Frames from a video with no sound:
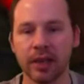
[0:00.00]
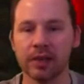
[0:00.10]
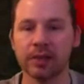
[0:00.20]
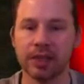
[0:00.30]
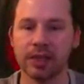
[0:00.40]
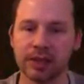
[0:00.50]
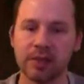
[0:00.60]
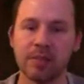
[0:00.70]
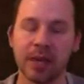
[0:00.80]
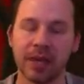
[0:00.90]
you that you
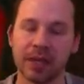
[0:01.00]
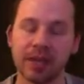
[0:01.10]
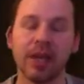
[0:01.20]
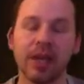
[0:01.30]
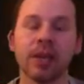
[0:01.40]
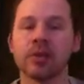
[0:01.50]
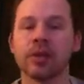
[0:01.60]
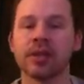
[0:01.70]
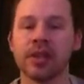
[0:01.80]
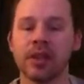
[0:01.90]
might don't screw
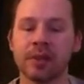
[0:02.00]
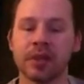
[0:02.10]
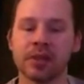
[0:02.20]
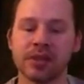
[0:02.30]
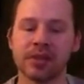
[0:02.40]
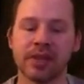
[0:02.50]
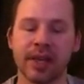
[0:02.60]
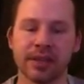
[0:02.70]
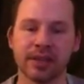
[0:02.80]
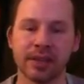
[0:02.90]
yourself, because this is the
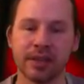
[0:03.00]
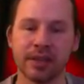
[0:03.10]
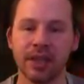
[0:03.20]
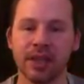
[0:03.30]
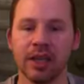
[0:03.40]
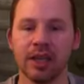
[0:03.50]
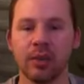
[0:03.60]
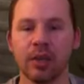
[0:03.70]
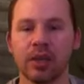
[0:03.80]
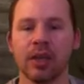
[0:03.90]
exit.
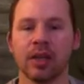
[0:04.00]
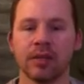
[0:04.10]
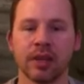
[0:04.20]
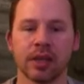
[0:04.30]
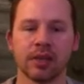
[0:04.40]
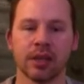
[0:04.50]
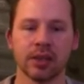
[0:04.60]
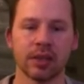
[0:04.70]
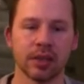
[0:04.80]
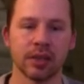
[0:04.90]
We are in fact done
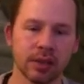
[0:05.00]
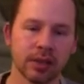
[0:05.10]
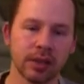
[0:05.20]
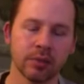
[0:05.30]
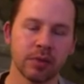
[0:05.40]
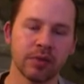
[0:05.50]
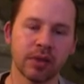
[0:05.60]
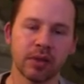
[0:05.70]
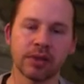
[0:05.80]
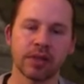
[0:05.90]
here, and we
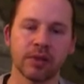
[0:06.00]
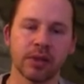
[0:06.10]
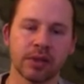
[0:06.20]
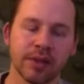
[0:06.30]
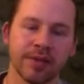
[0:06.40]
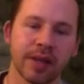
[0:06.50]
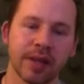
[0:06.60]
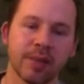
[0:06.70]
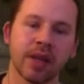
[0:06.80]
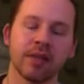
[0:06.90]
found all secrets. I think I'm
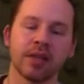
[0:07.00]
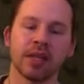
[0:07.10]
gonna have an